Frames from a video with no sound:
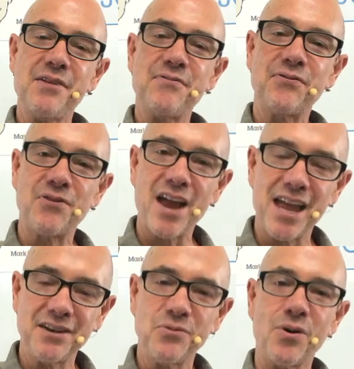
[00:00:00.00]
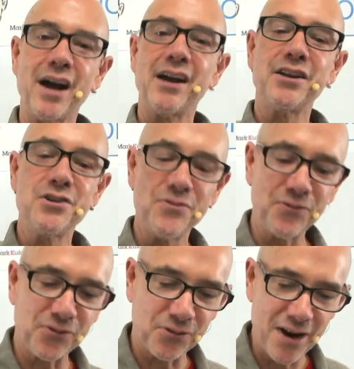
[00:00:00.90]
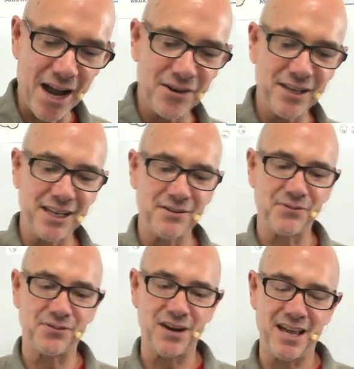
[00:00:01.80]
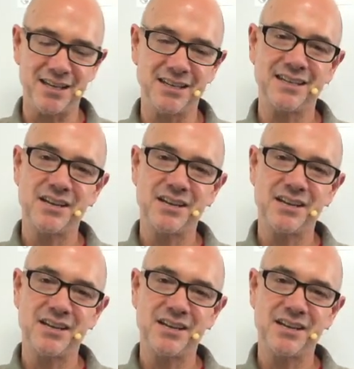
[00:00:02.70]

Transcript: friend, why are you frowning, friend?